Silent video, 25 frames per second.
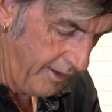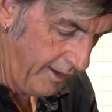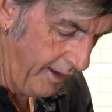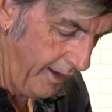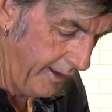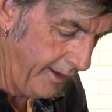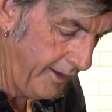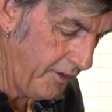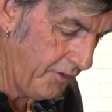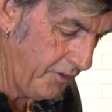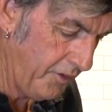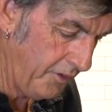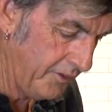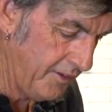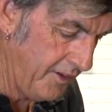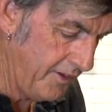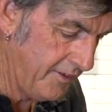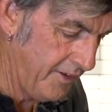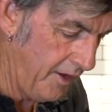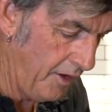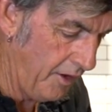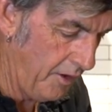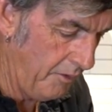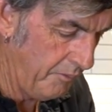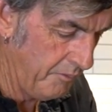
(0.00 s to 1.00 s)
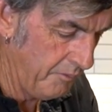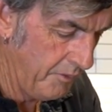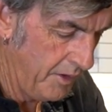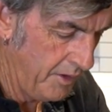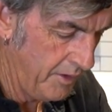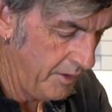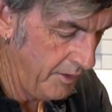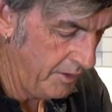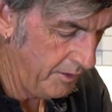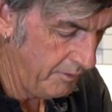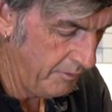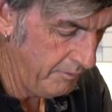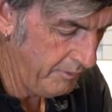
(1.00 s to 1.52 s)
And this will just help
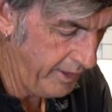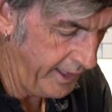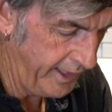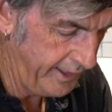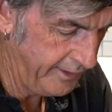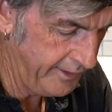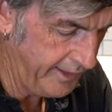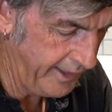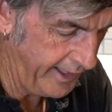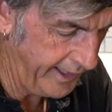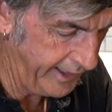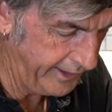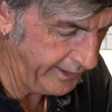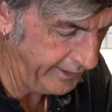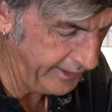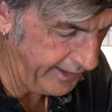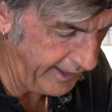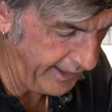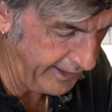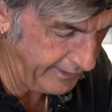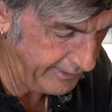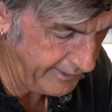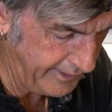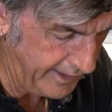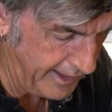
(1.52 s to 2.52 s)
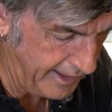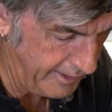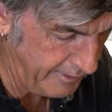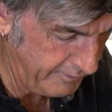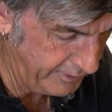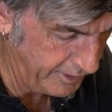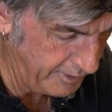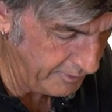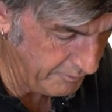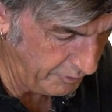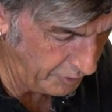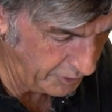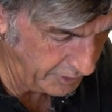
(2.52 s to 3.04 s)
maintain that
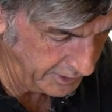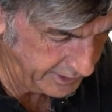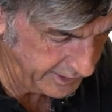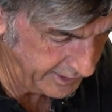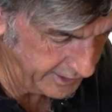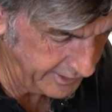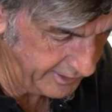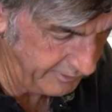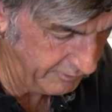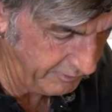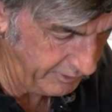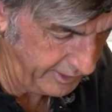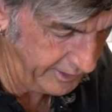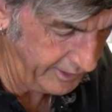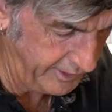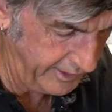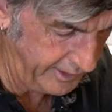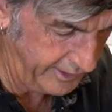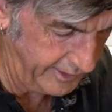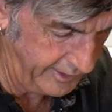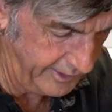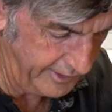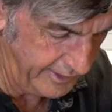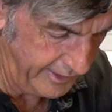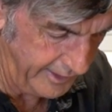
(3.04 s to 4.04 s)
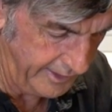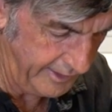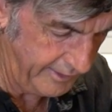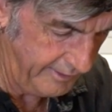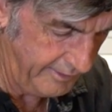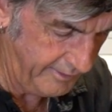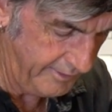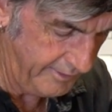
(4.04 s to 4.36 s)
the moisture that we need in there.